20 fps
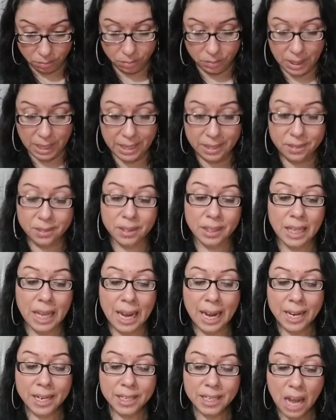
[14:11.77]
is
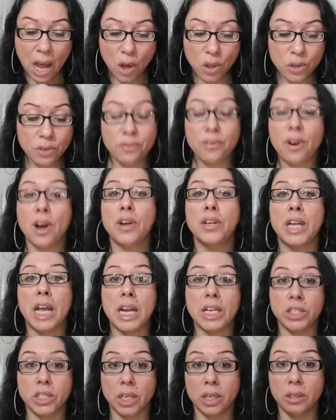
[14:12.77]
laying down the
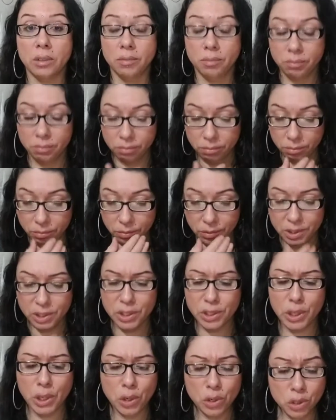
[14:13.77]
foundation,
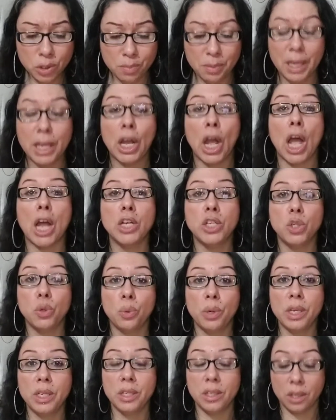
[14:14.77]
excuse me, and
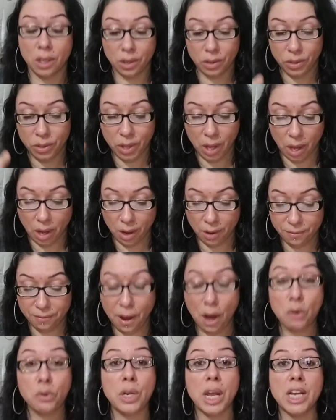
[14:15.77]
doing the
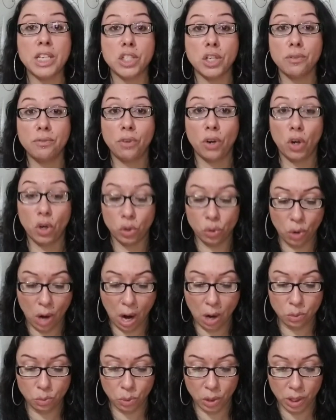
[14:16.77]
foundation for her
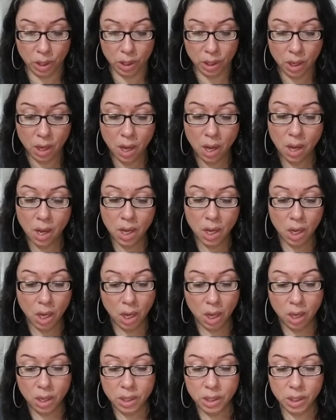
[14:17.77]
groundwork.
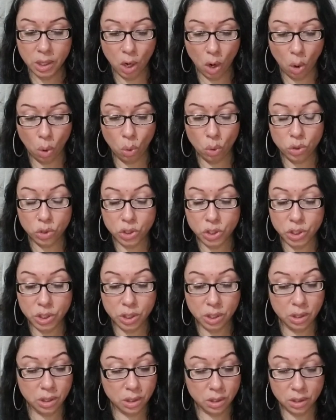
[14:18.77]
You know,
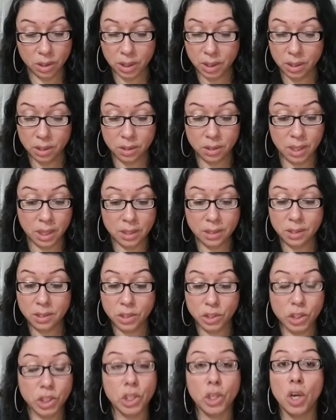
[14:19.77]

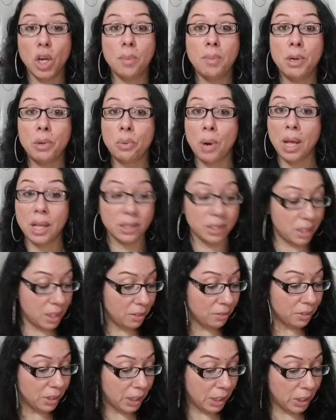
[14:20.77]
she could be
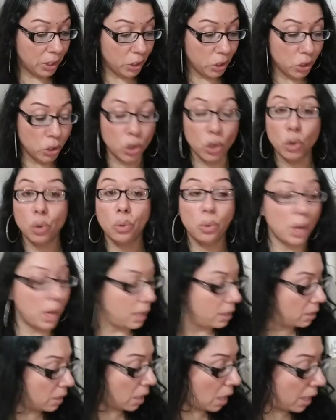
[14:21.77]
relatively new
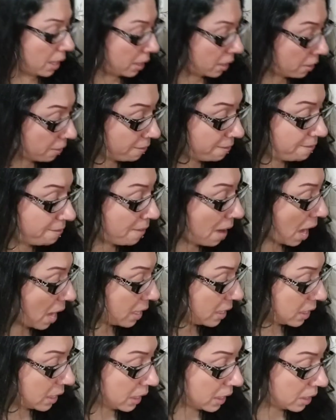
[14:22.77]
in, like,
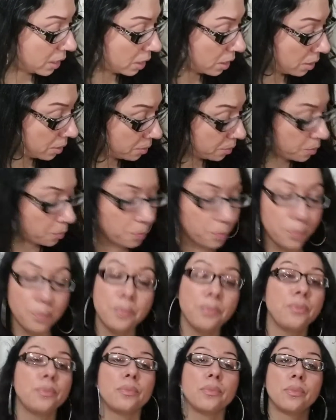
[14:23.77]
finding
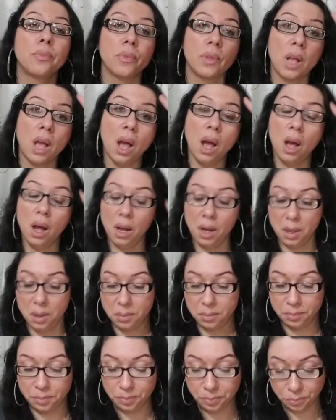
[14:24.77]

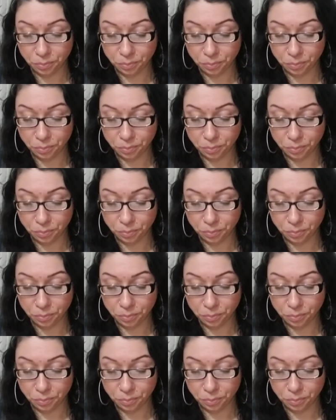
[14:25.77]
her